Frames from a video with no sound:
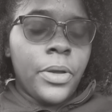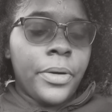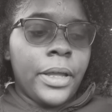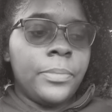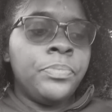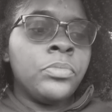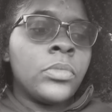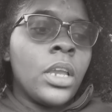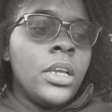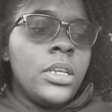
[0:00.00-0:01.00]
Okay,
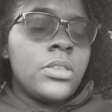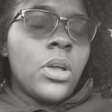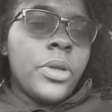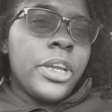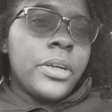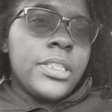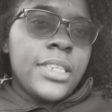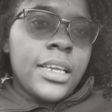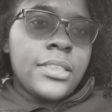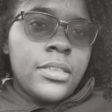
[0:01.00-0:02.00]
so here in
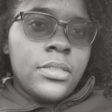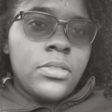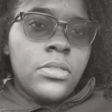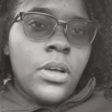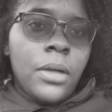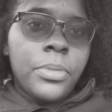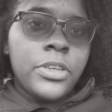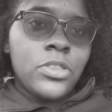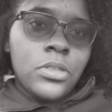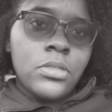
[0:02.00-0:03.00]
Texas, I'm
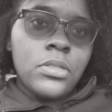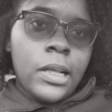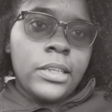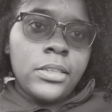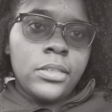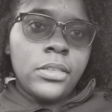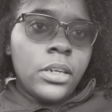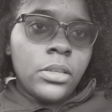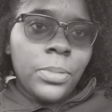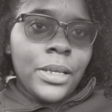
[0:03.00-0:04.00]
pretty sure it's like this in
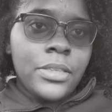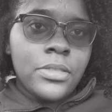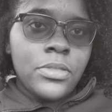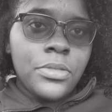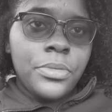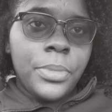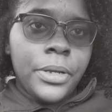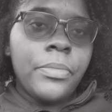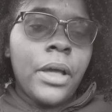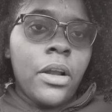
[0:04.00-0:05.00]
other places too,
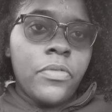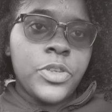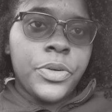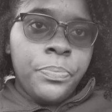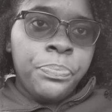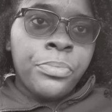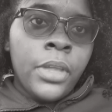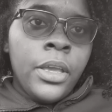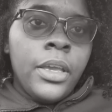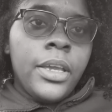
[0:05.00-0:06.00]
but I know for sure.
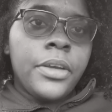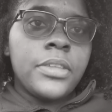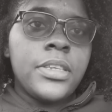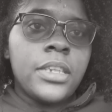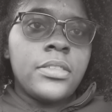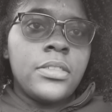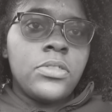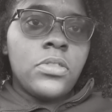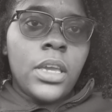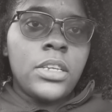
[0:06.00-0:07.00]
Here in
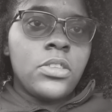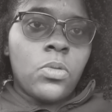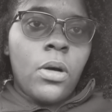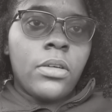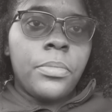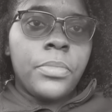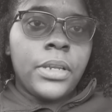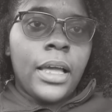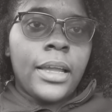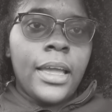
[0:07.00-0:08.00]
Texas, you can't just walk up and be
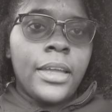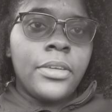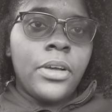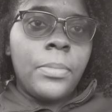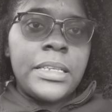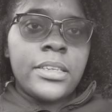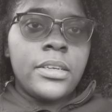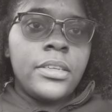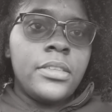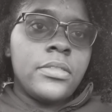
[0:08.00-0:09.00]
like, hey, my
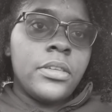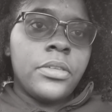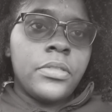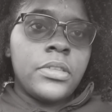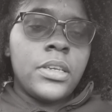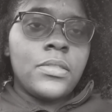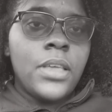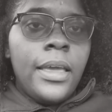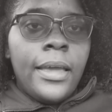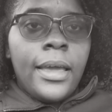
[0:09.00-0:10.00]
son needs a hearing test.
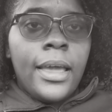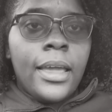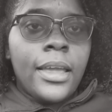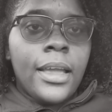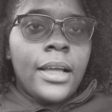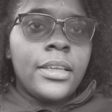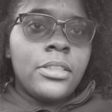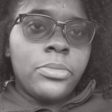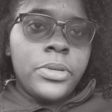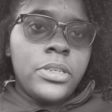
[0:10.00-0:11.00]
Hey, I need
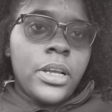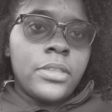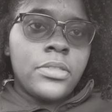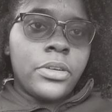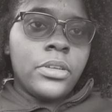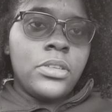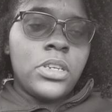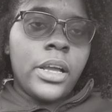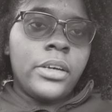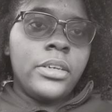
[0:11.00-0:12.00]
to reach out to early
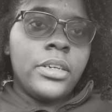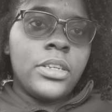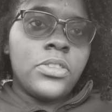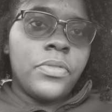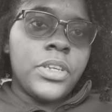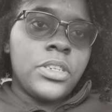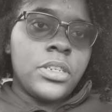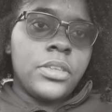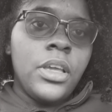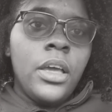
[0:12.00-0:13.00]
childhood
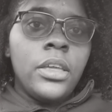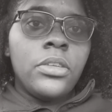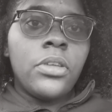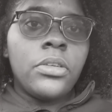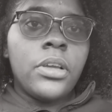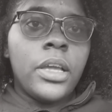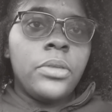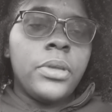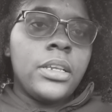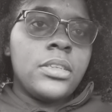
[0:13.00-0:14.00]
intervention. You can't
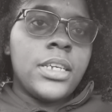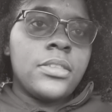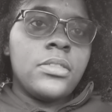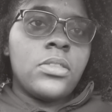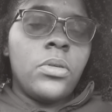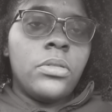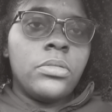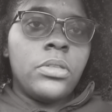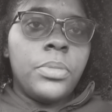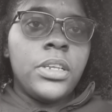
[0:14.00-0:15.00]
do that in Texas.
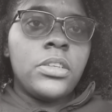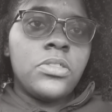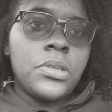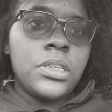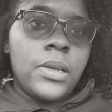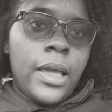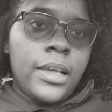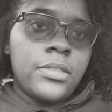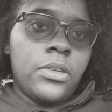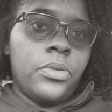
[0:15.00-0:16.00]
So the pediatrician
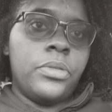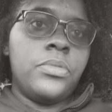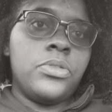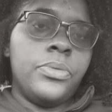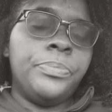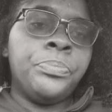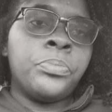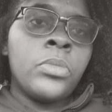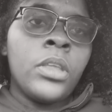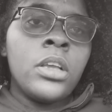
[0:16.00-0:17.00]
has to agree with you.
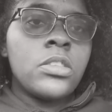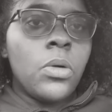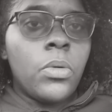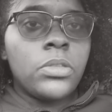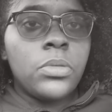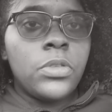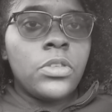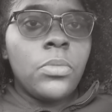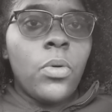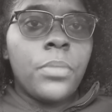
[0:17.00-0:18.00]
So once we went
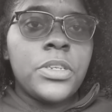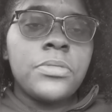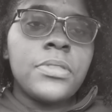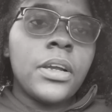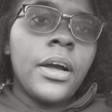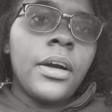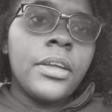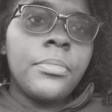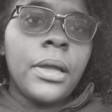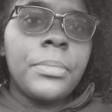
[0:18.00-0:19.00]
to an appointment, she was like, oh,
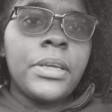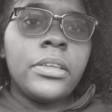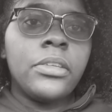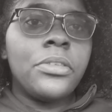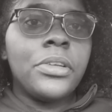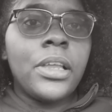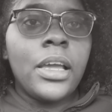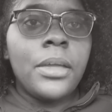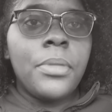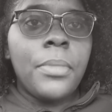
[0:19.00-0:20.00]
he might be a little
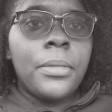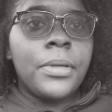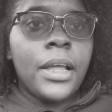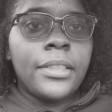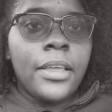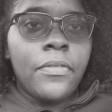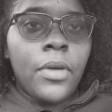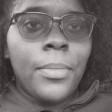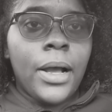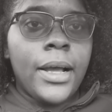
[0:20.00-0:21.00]
delayed, but maybe not that
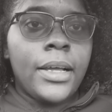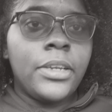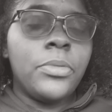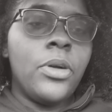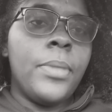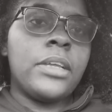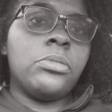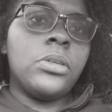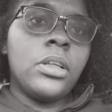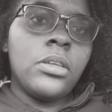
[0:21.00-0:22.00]
far behind. Then we go back to
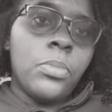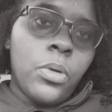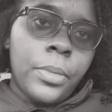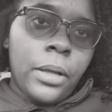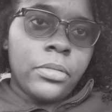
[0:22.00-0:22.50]
another appointment.